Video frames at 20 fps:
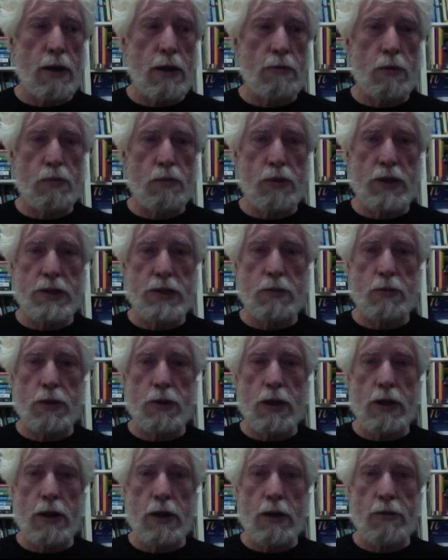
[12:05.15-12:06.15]
replace it
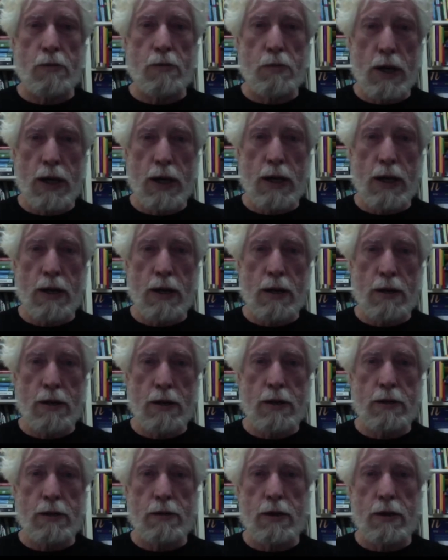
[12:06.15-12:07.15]
with another model
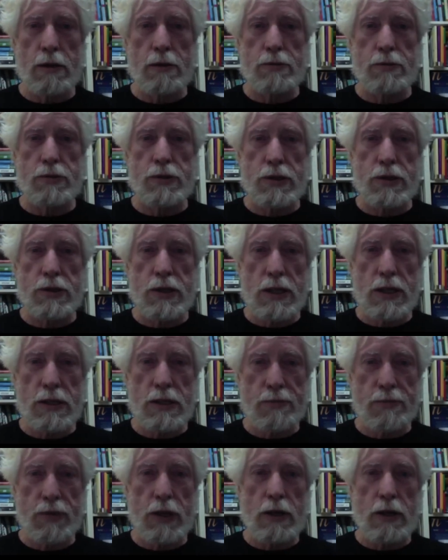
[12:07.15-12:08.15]
and
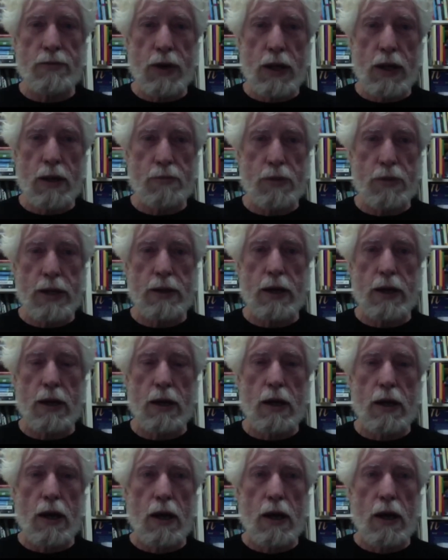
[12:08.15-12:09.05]
successively develop like that.